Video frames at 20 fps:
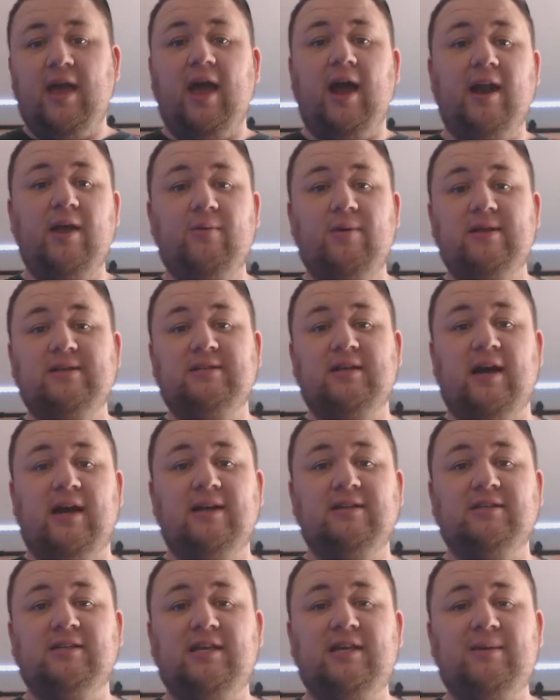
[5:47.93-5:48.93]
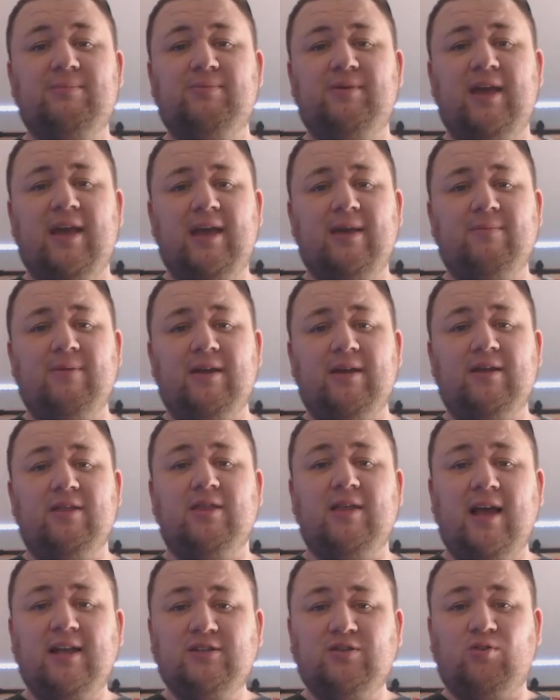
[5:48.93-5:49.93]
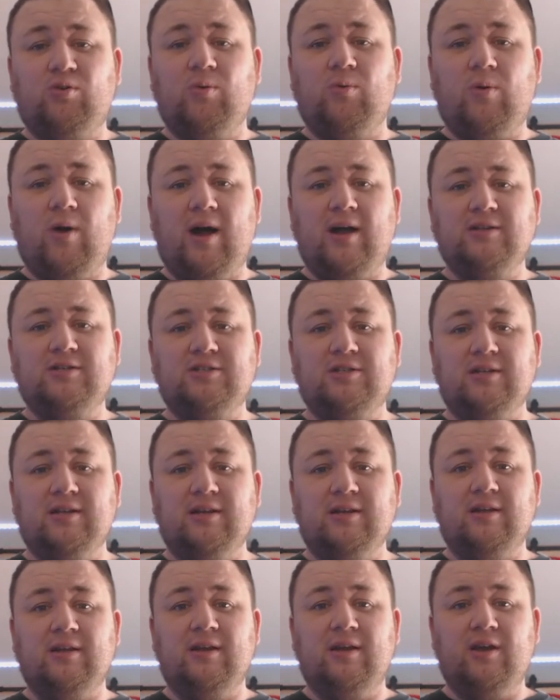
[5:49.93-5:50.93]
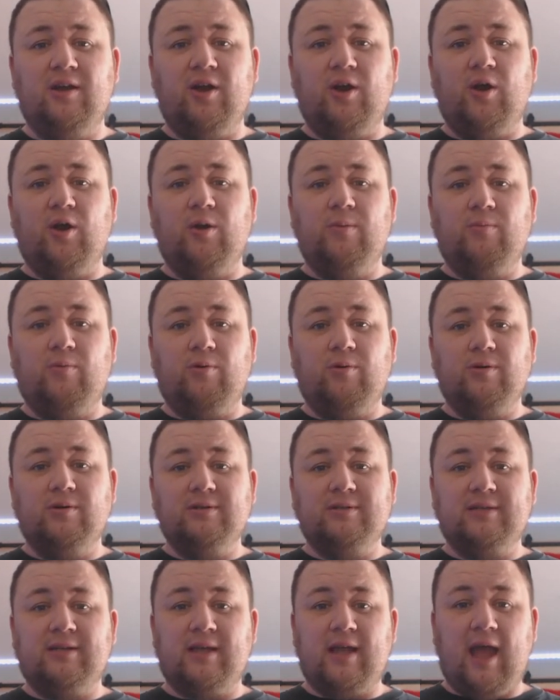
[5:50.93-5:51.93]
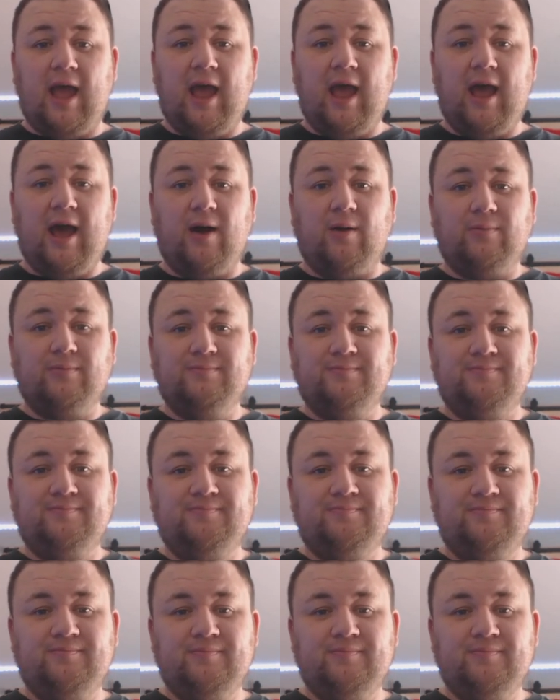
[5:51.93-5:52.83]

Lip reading: Anyways, guys, keep gaming. Thanks for watching. Herb Wars out.